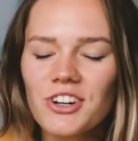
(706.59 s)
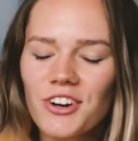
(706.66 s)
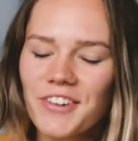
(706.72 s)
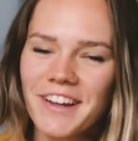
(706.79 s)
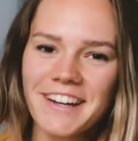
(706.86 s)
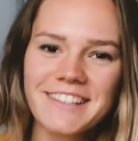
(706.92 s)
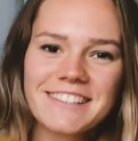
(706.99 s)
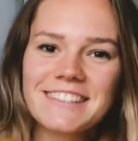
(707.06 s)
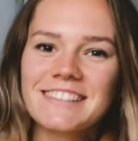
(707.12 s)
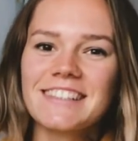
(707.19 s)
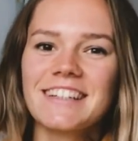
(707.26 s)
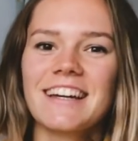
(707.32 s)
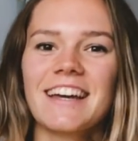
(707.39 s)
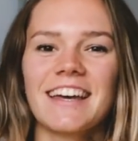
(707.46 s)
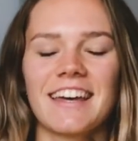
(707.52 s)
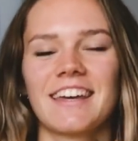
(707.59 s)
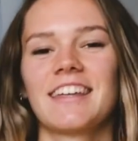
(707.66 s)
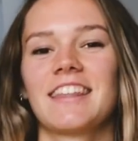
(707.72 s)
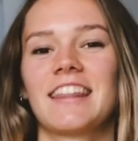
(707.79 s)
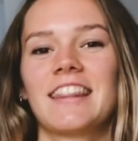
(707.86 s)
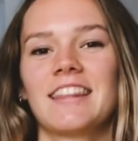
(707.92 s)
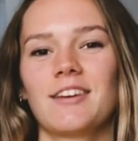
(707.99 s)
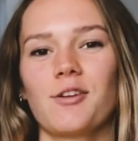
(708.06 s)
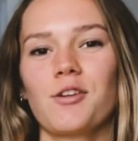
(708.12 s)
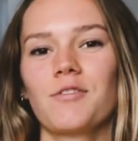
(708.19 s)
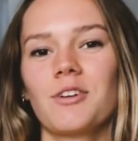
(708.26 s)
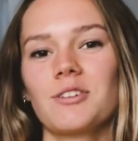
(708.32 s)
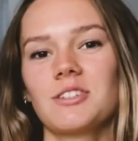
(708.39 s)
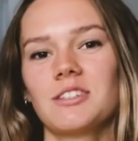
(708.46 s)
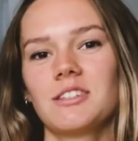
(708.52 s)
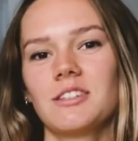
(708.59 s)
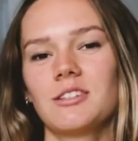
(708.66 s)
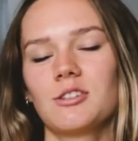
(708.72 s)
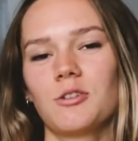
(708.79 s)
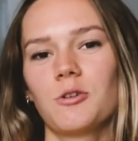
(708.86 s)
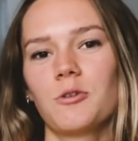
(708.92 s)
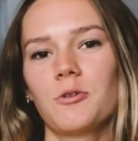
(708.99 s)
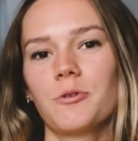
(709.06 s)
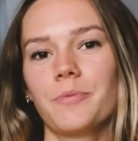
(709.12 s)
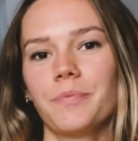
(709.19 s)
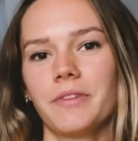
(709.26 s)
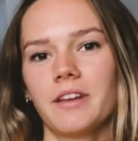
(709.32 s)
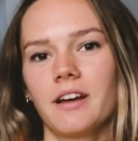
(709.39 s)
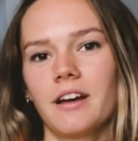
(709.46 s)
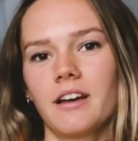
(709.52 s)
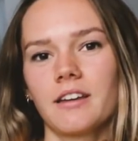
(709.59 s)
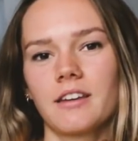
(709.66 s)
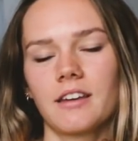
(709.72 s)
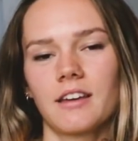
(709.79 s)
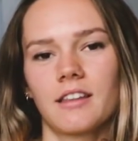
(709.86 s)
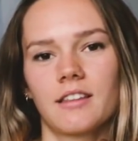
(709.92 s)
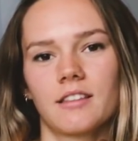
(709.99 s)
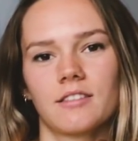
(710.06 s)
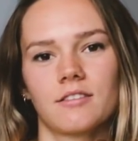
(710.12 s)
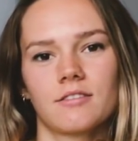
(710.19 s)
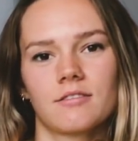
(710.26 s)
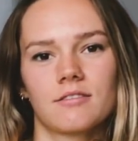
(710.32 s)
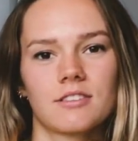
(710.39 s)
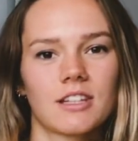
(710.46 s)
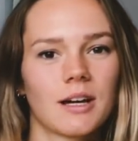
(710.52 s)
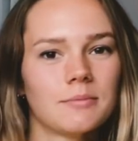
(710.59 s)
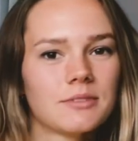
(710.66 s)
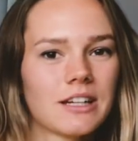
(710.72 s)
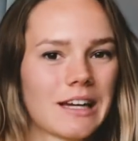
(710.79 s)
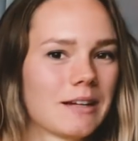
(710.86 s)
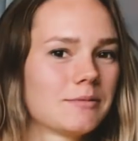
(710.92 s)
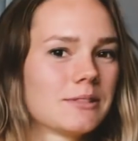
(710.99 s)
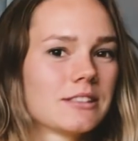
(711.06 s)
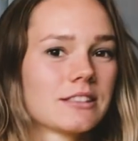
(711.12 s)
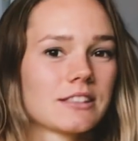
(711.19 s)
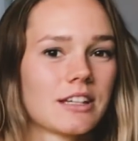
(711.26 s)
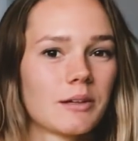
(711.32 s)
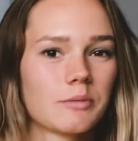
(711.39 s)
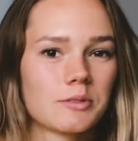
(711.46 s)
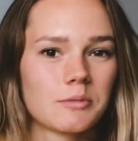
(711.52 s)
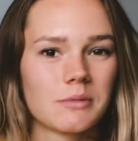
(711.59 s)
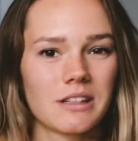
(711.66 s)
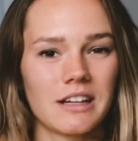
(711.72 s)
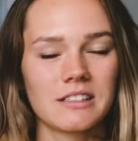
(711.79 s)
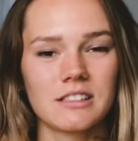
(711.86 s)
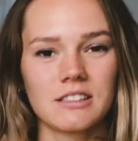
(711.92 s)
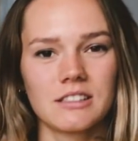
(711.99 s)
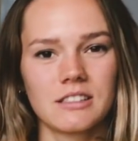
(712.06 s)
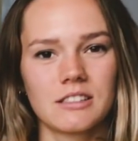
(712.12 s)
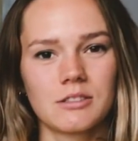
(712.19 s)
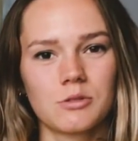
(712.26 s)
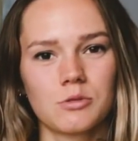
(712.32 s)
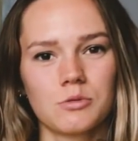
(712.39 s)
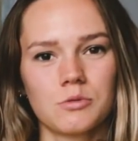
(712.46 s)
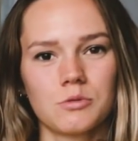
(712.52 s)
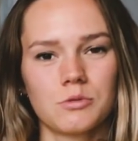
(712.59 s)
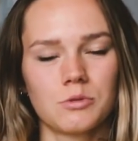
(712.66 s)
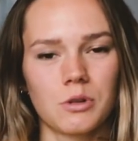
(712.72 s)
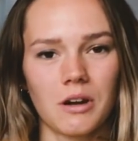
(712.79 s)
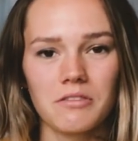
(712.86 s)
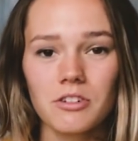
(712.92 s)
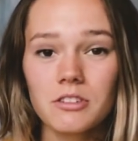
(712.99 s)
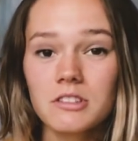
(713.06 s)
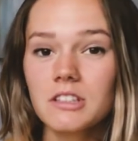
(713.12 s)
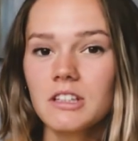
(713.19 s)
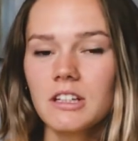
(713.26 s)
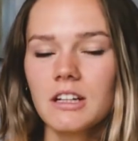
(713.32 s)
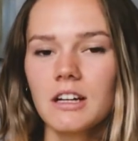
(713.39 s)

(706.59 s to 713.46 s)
on us in the university, so I can sometimes skip some classes to travel.